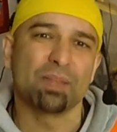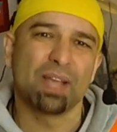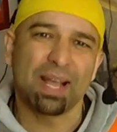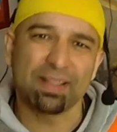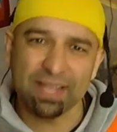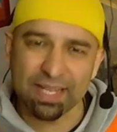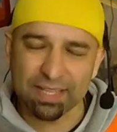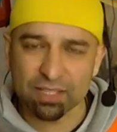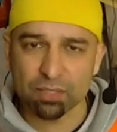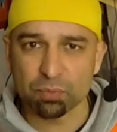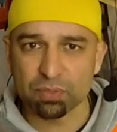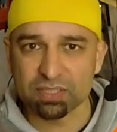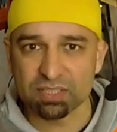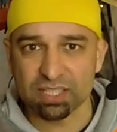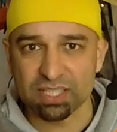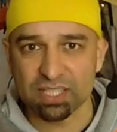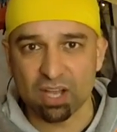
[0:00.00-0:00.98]
And then there
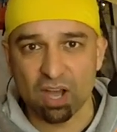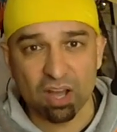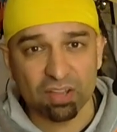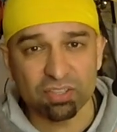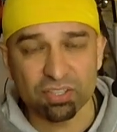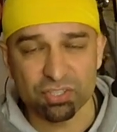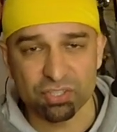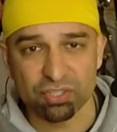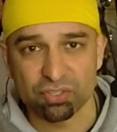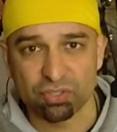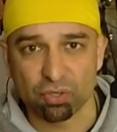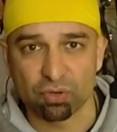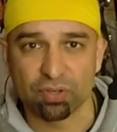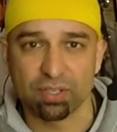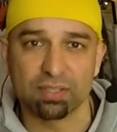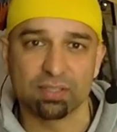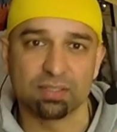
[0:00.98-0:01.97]
was the other
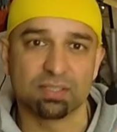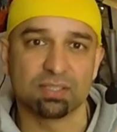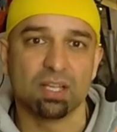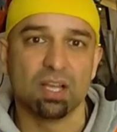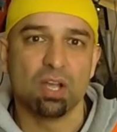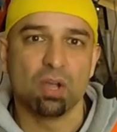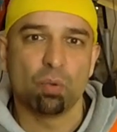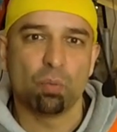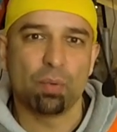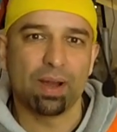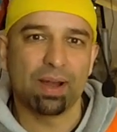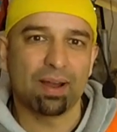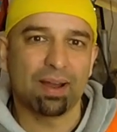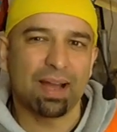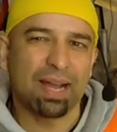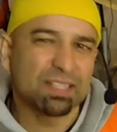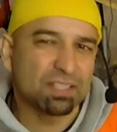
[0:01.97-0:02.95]
tutorials
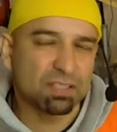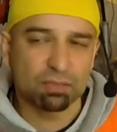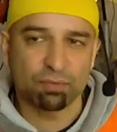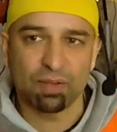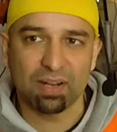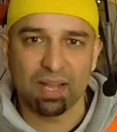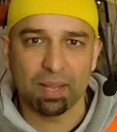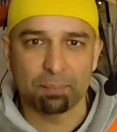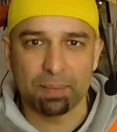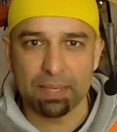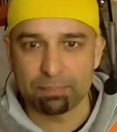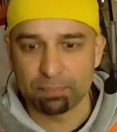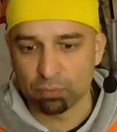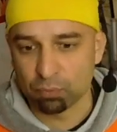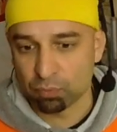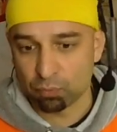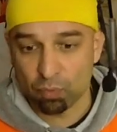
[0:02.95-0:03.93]
where I just felt like
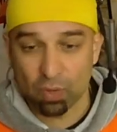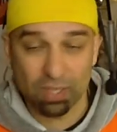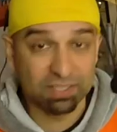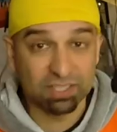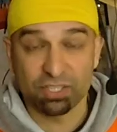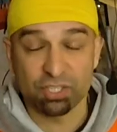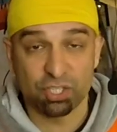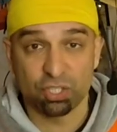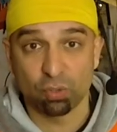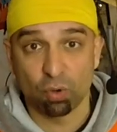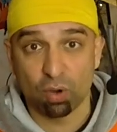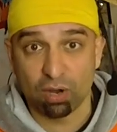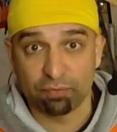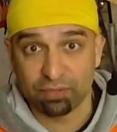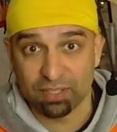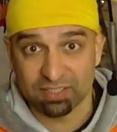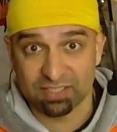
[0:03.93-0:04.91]
people wanted to show
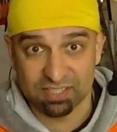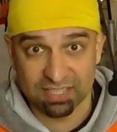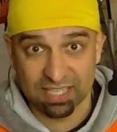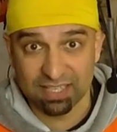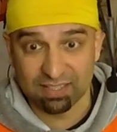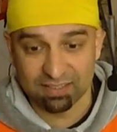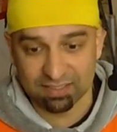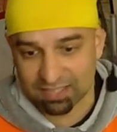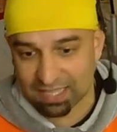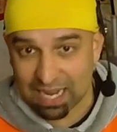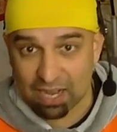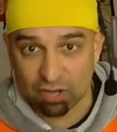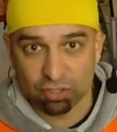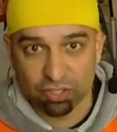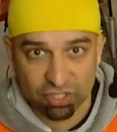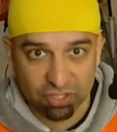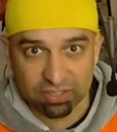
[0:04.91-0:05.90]
off their skills at
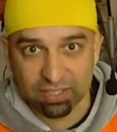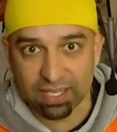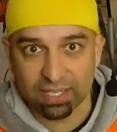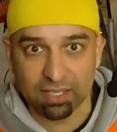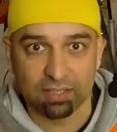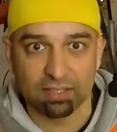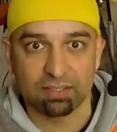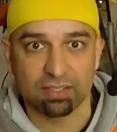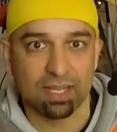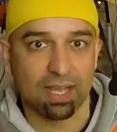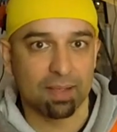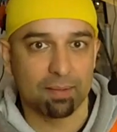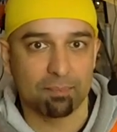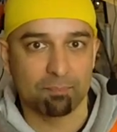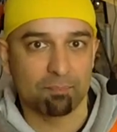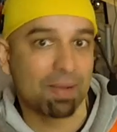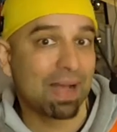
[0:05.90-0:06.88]
how good they could
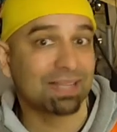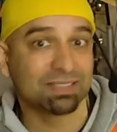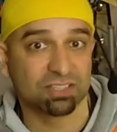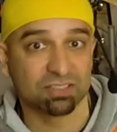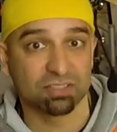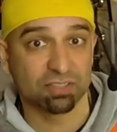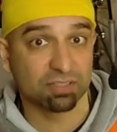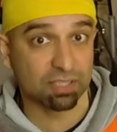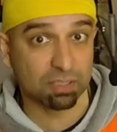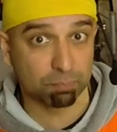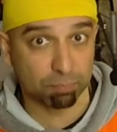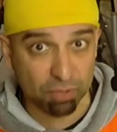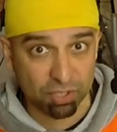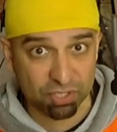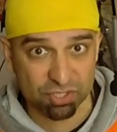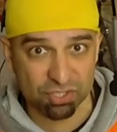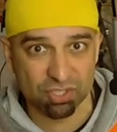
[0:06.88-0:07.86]
master the
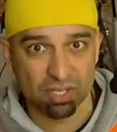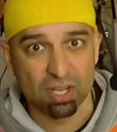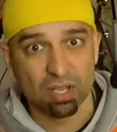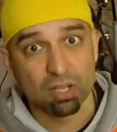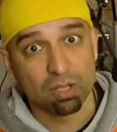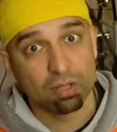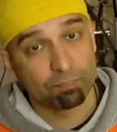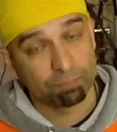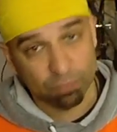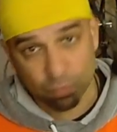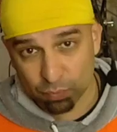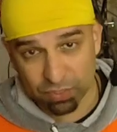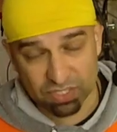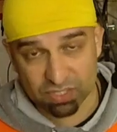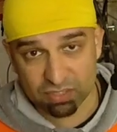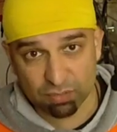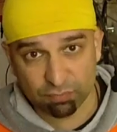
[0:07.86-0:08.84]
push,
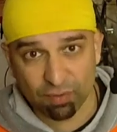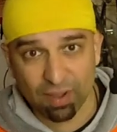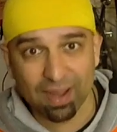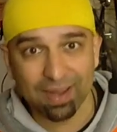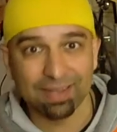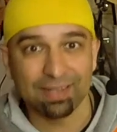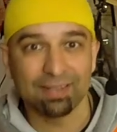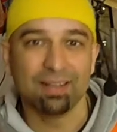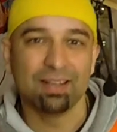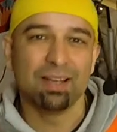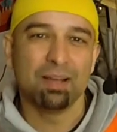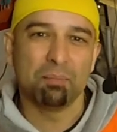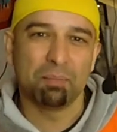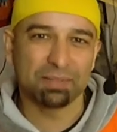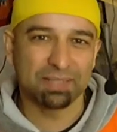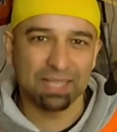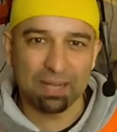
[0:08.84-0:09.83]
which is fine,
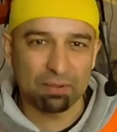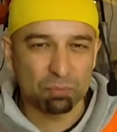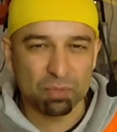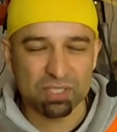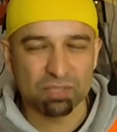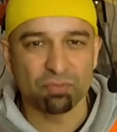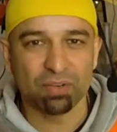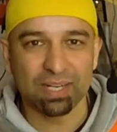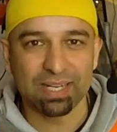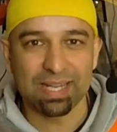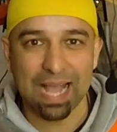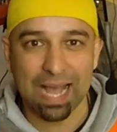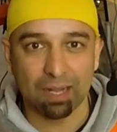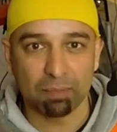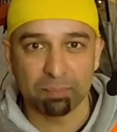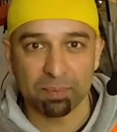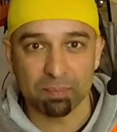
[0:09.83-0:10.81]
but that wasn't really
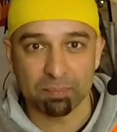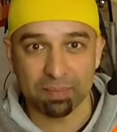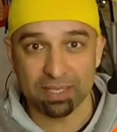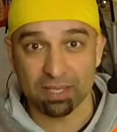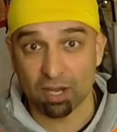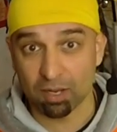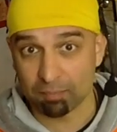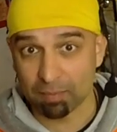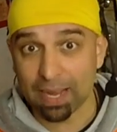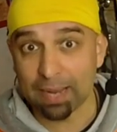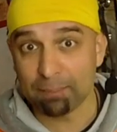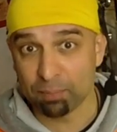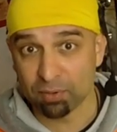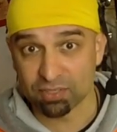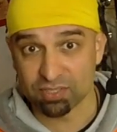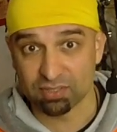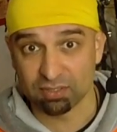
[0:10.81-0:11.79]
helping me on my
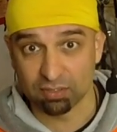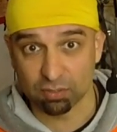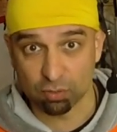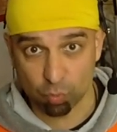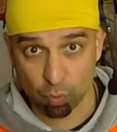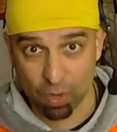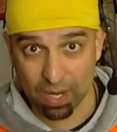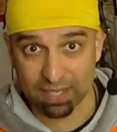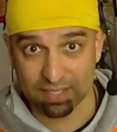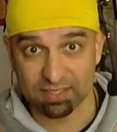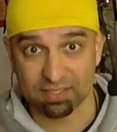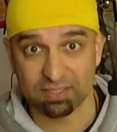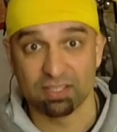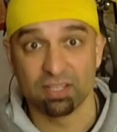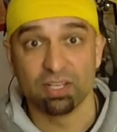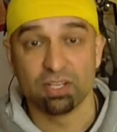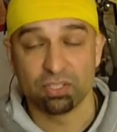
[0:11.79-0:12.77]
personal
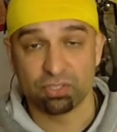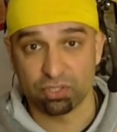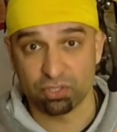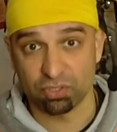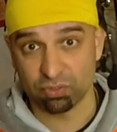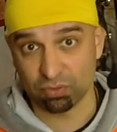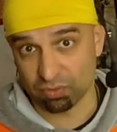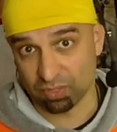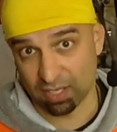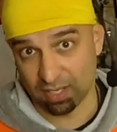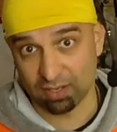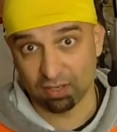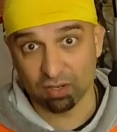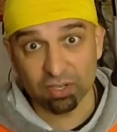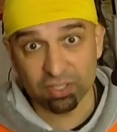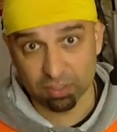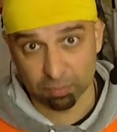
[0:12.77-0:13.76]
quest to
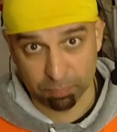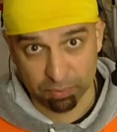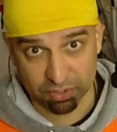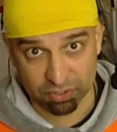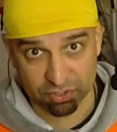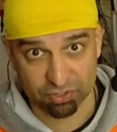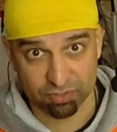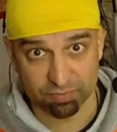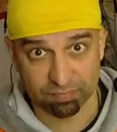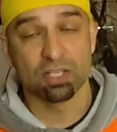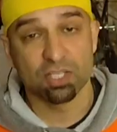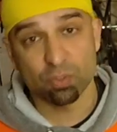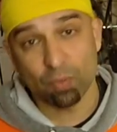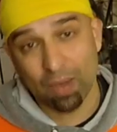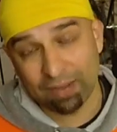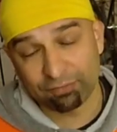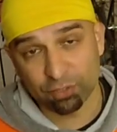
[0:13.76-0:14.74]
learn the push.
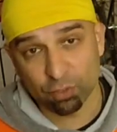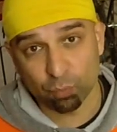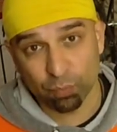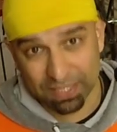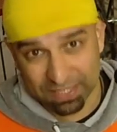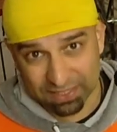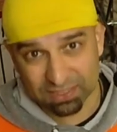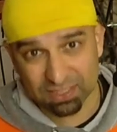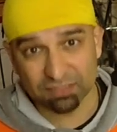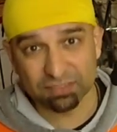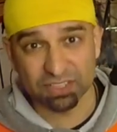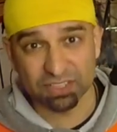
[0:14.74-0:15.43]
So after weeks of